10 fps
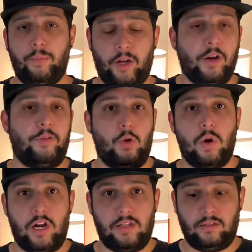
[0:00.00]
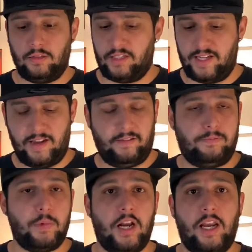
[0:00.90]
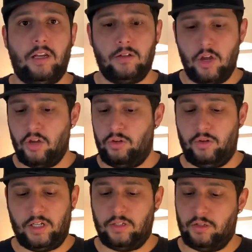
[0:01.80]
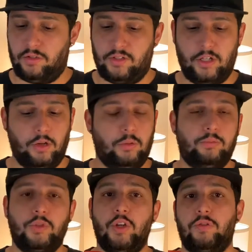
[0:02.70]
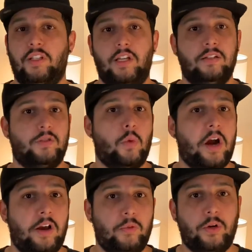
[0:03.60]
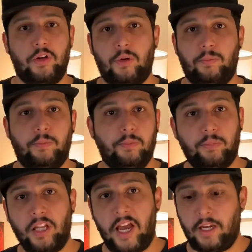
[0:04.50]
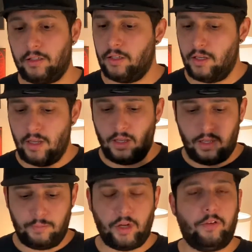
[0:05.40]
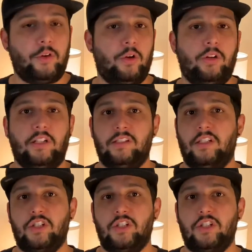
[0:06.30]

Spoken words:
But if you want to save money, you can just still use these wired when you're playing, but if you're listening to